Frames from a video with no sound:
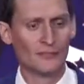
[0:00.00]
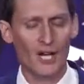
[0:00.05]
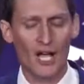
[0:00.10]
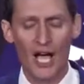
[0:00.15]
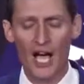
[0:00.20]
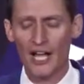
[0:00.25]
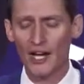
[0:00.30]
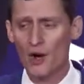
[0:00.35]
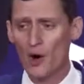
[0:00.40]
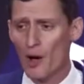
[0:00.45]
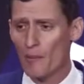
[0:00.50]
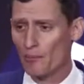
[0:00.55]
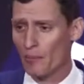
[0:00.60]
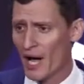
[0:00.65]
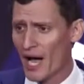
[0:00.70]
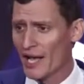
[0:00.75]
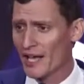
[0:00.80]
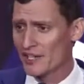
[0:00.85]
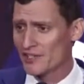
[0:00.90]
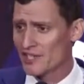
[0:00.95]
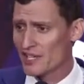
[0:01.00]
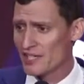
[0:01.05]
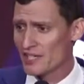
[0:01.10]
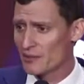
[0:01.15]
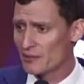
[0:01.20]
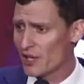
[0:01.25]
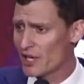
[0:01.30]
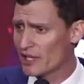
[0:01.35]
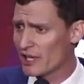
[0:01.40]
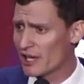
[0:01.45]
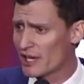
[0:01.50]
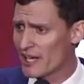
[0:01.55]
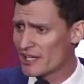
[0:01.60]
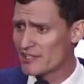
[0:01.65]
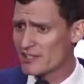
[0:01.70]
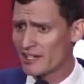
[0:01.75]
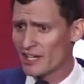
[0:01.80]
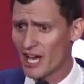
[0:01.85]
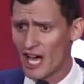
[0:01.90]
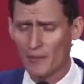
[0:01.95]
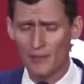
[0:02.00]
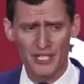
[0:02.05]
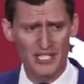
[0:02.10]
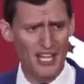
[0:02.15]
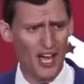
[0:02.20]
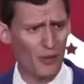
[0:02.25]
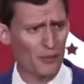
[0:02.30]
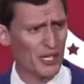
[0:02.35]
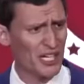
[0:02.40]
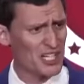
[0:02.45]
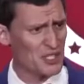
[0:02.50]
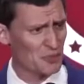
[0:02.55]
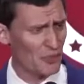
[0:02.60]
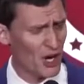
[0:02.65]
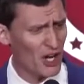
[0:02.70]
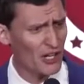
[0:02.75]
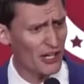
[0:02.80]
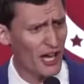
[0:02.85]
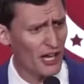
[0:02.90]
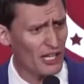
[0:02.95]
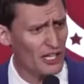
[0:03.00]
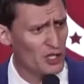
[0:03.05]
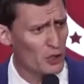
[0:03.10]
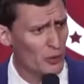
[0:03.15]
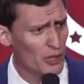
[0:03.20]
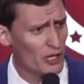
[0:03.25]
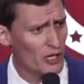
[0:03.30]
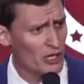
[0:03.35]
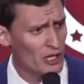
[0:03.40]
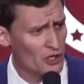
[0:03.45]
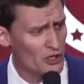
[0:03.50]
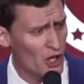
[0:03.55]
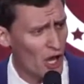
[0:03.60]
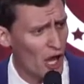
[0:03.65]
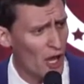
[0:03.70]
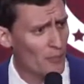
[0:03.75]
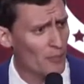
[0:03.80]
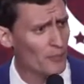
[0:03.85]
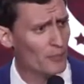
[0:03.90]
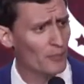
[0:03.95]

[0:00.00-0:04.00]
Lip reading: I know I'm biased because I'm running against the guy, but tell me, is Mark Kelly doing a good job?